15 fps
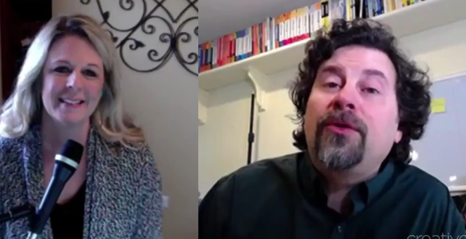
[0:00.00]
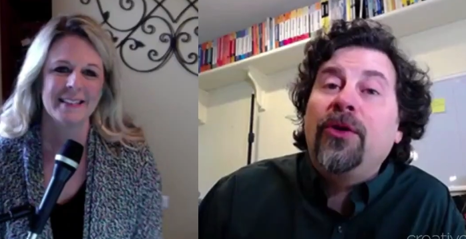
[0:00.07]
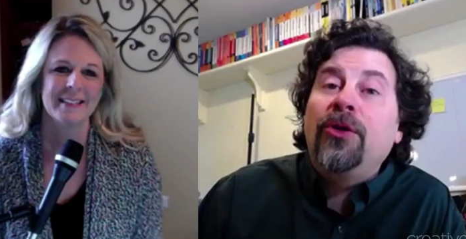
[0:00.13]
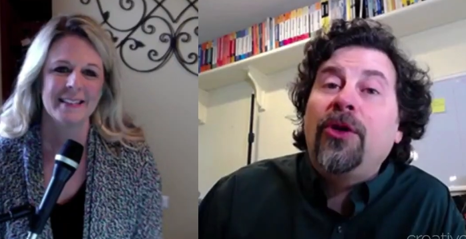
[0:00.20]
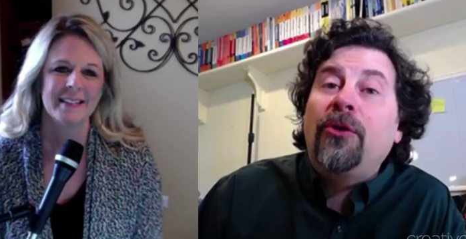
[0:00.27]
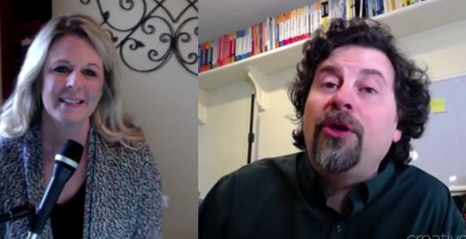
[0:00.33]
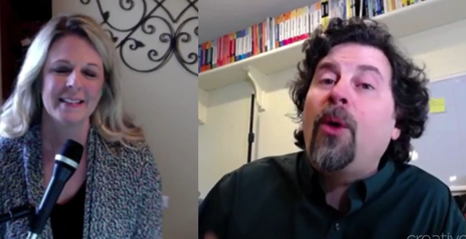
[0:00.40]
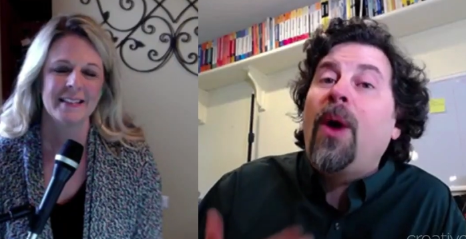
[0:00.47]
Speaker 1: those of you
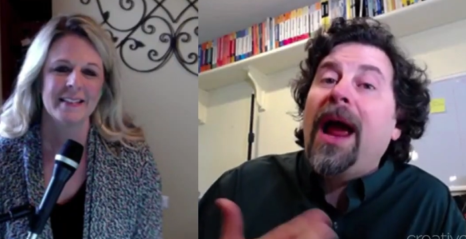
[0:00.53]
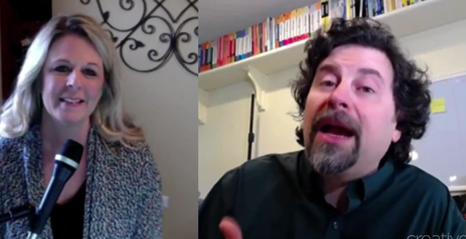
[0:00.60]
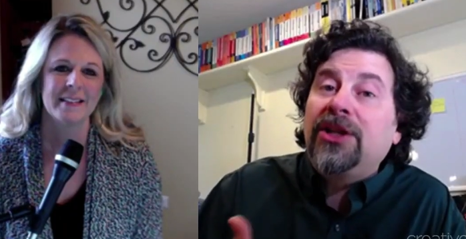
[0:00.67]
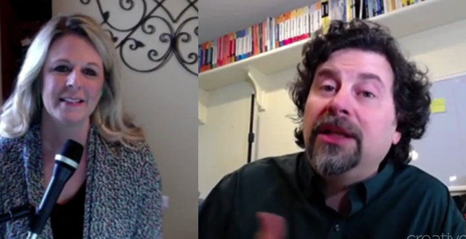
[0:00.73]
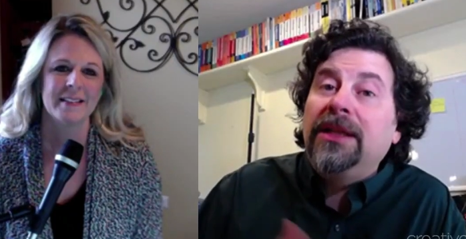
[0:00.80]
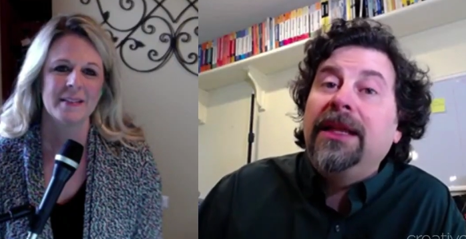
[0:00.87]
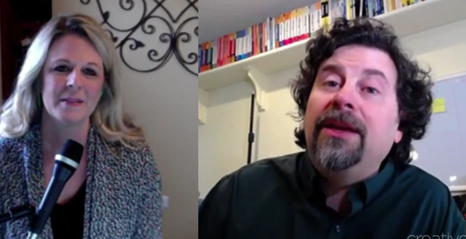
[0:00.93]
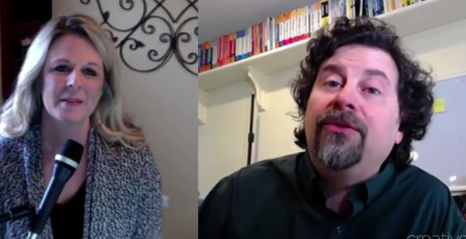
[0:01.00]
who don't know, I
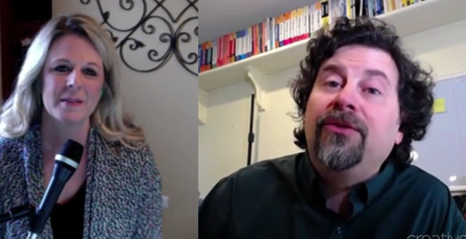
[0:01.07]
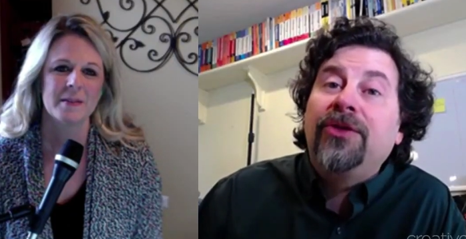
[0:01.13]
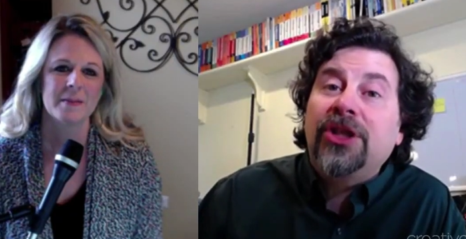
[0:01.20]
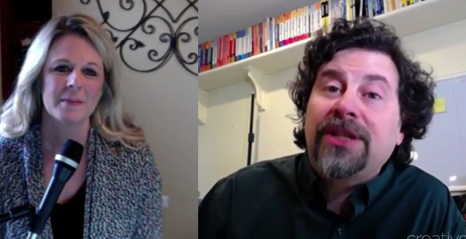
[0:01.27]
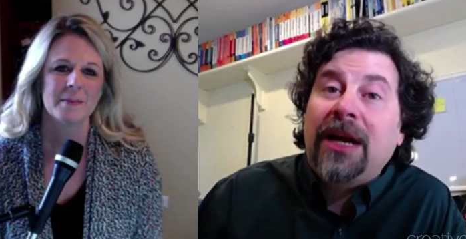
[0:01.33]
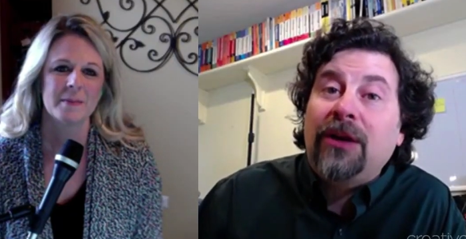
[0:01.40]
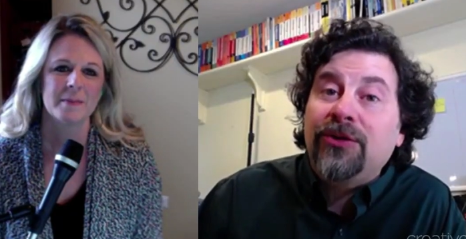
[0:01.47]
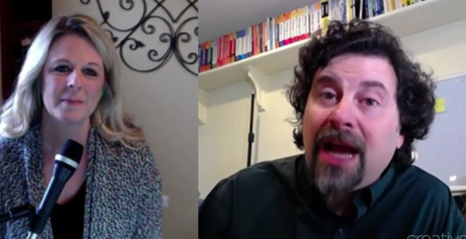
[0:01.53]
actually live
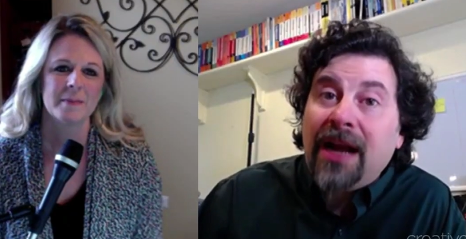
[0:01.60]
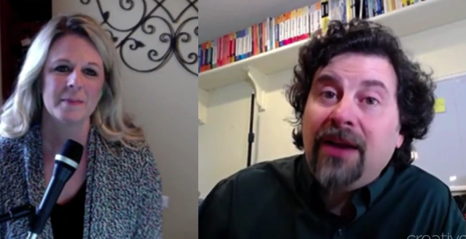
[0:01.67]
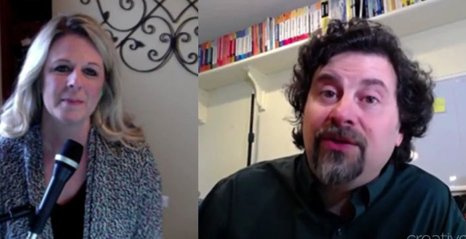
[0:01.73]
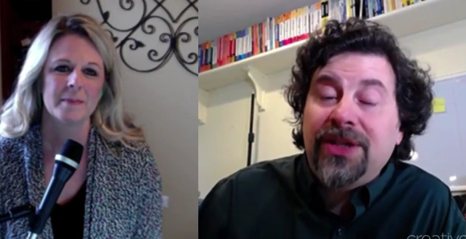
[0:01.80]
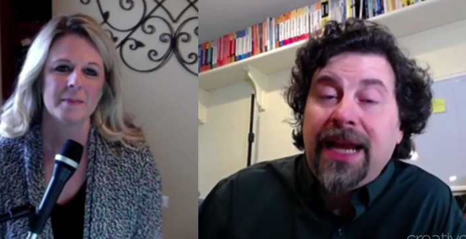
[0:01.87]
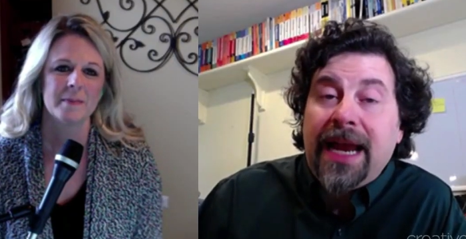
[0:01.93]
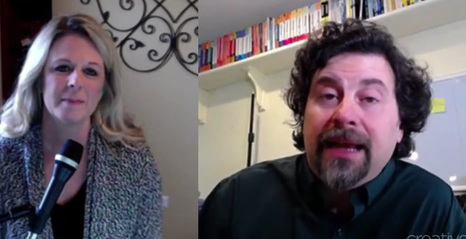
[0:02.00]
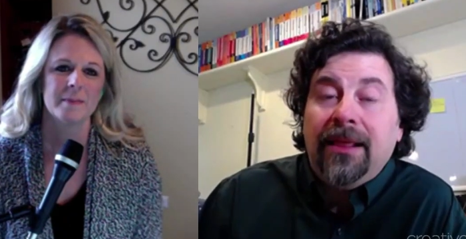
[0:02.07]
just outside
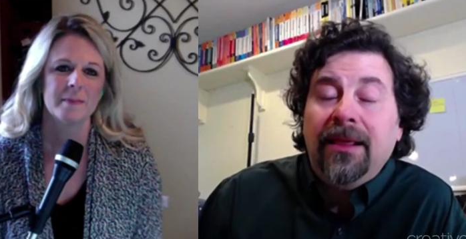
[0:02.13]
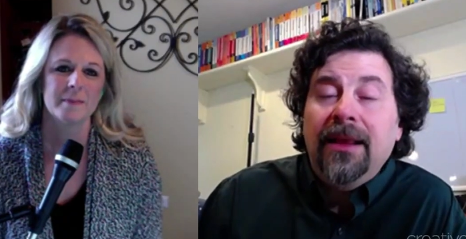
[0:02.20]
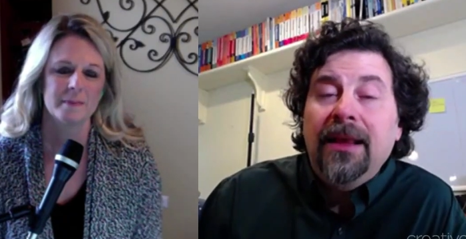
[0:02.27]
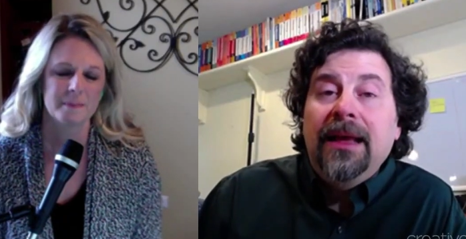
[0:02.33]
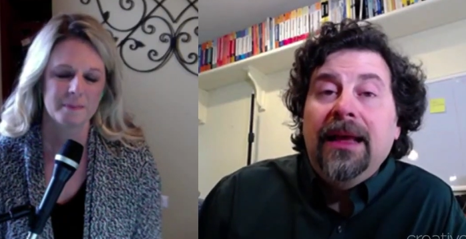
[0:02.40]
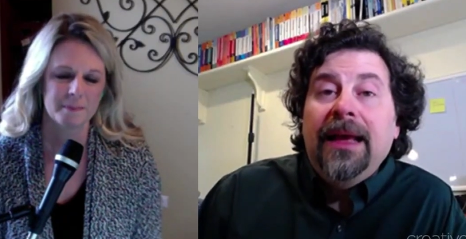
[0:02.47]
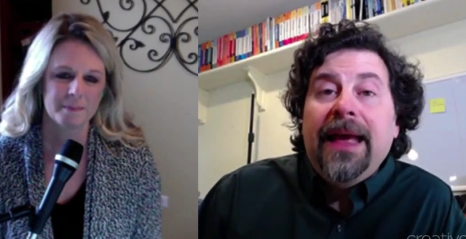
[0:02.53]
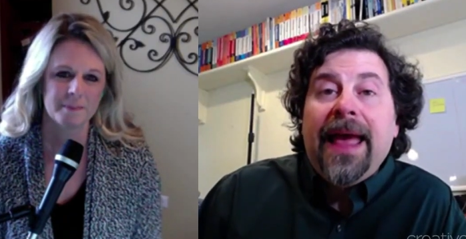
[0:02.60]
of Seattle,
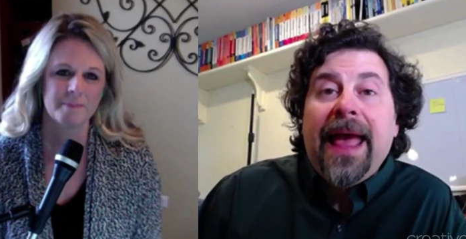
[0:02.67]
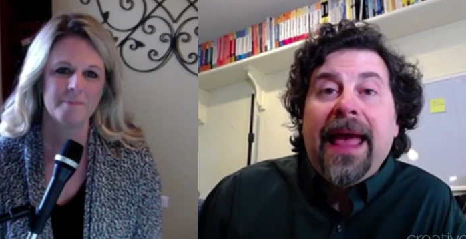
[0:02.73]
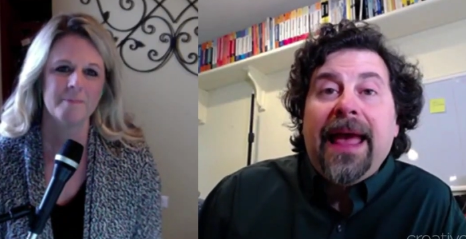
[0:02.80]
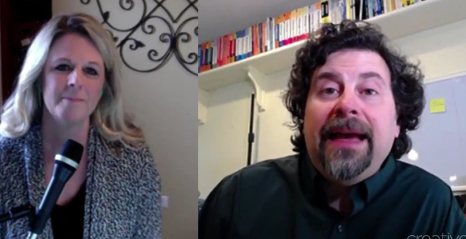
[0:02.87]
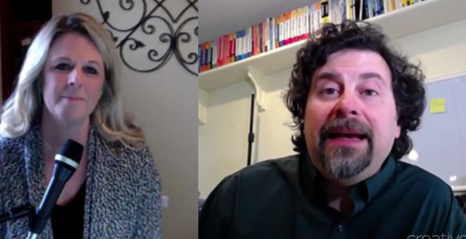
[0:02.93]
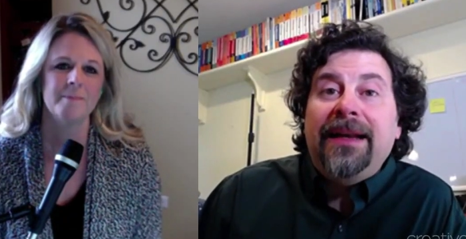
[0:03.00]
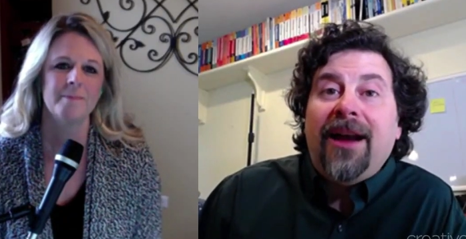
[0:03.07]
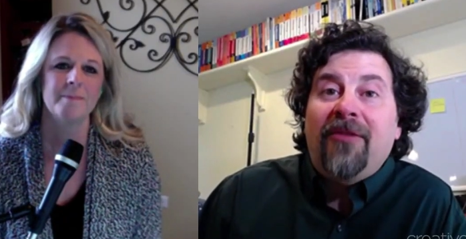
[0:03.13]

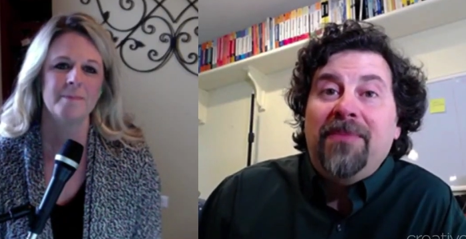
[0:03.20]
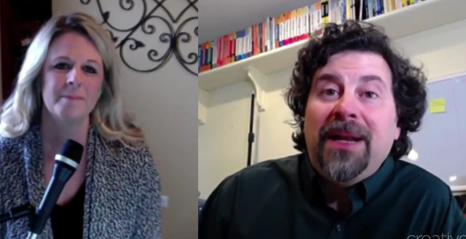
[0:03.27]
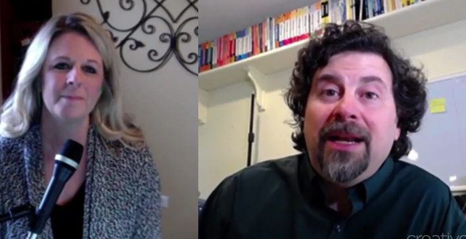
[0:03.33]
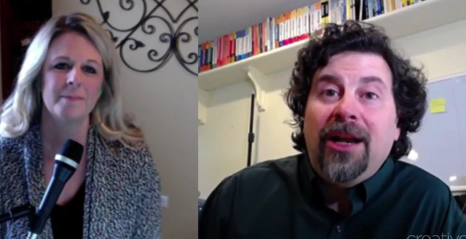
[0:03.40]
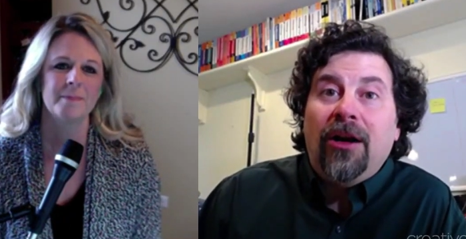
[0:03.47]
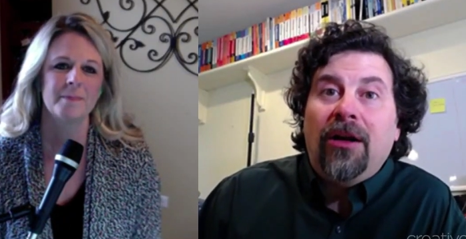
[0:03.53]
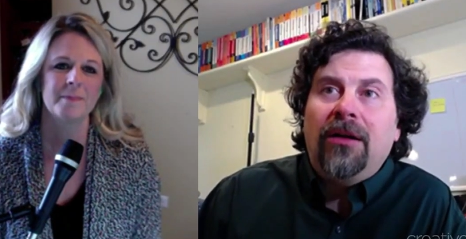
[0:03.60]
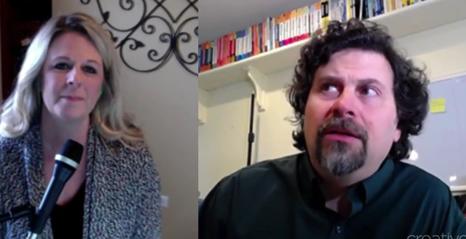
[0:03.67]
and I've been
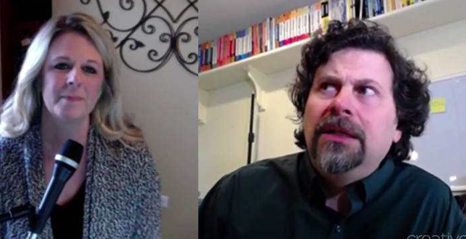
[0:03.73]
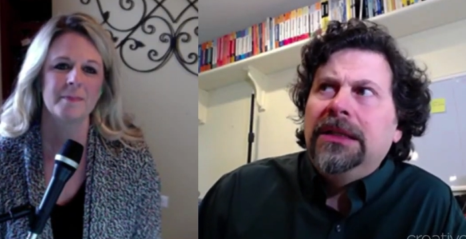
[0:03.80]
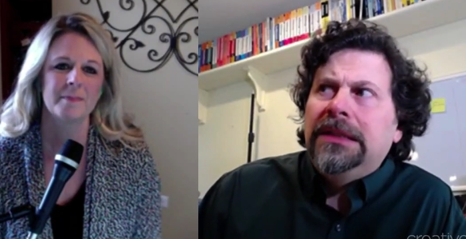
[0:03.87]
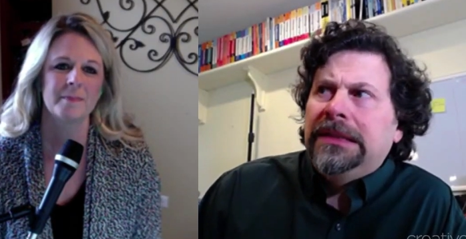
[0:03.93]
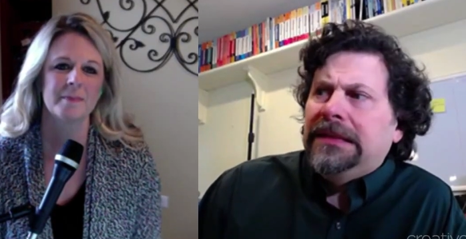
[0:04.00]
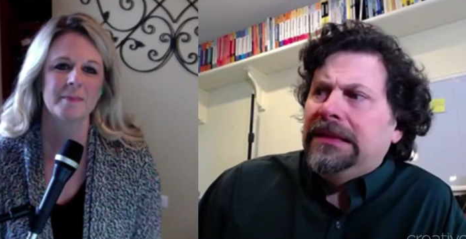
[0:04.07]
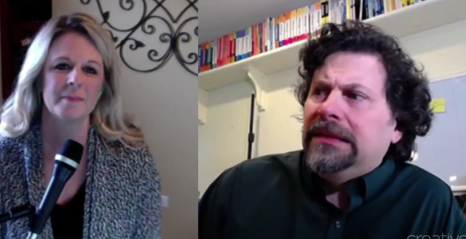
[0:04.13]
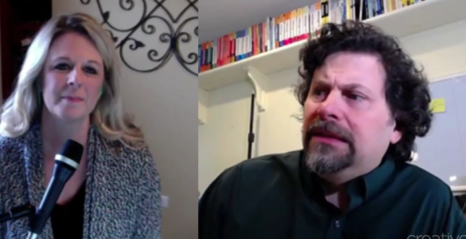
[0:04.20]
here
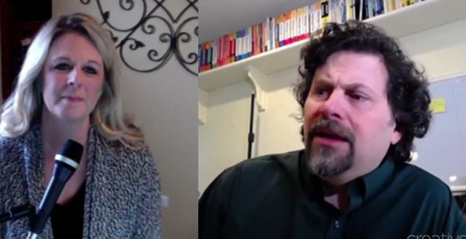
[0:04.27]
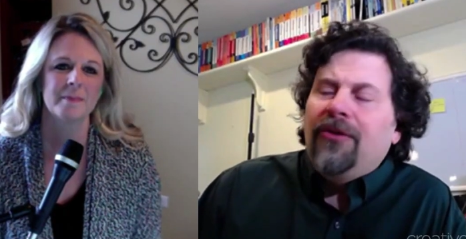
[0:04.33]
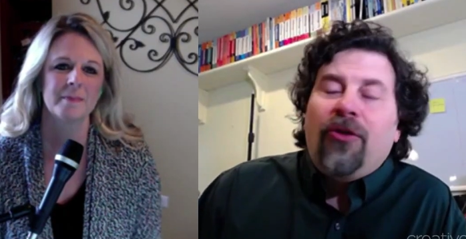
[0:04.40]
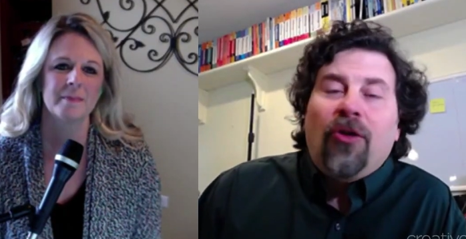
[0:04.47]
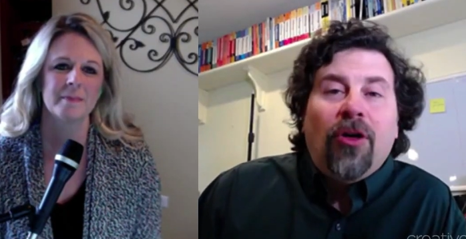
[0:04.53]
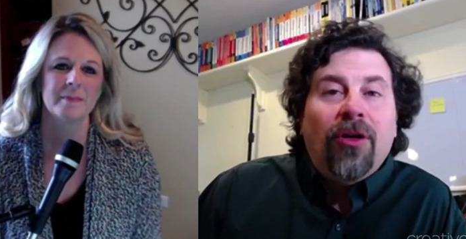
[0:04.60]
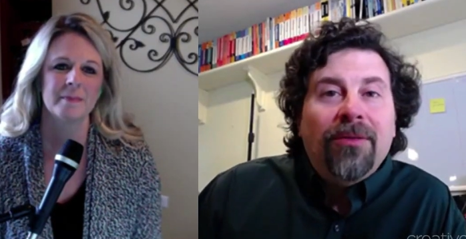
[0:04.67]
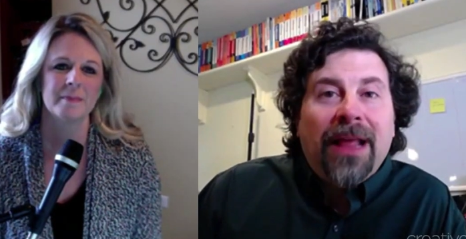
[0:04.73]

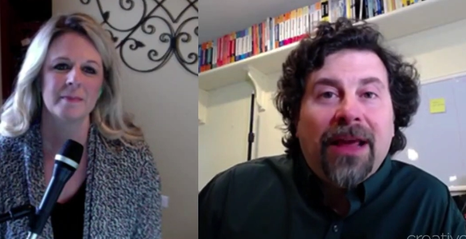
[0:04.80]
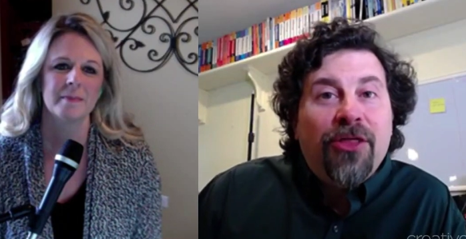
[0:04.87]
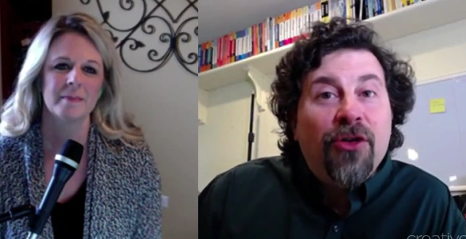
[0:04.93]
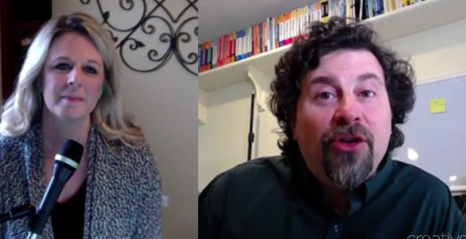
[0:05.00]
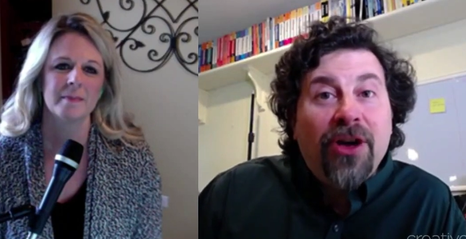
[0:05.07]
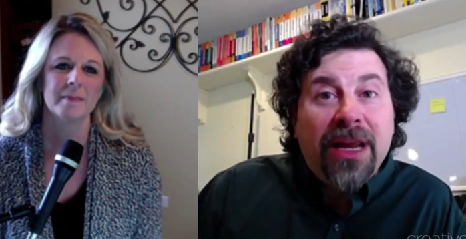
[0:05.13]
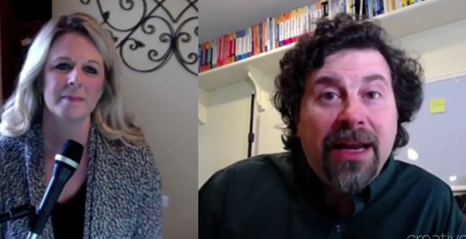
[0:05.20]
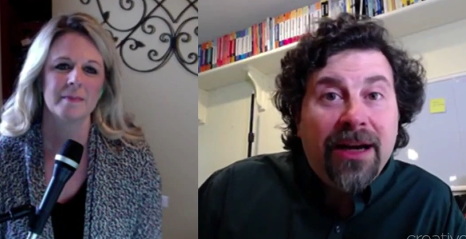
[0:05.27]
for like
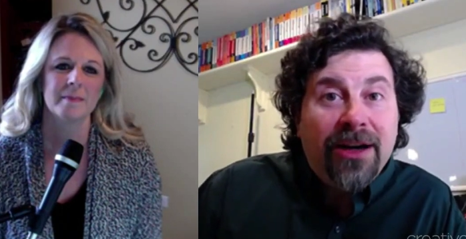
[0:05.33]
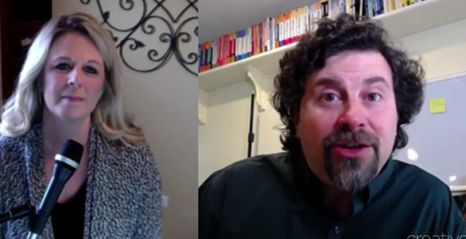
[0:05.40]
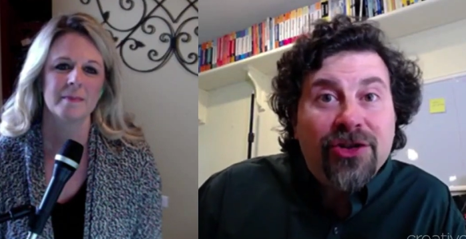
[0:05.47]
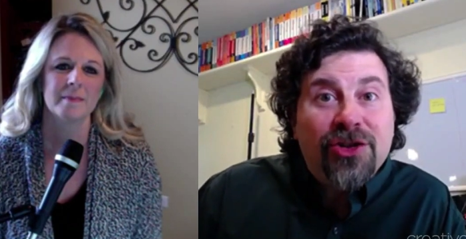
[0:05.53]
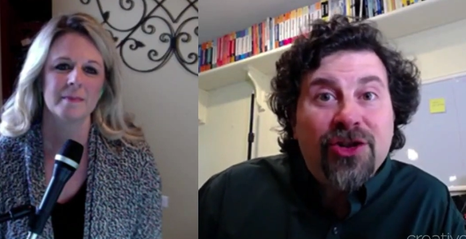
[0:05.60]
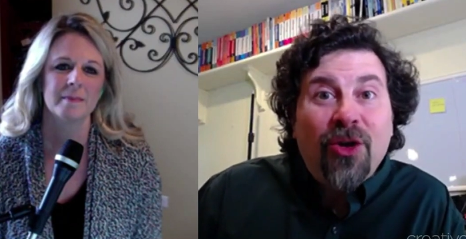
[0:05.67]
30 years.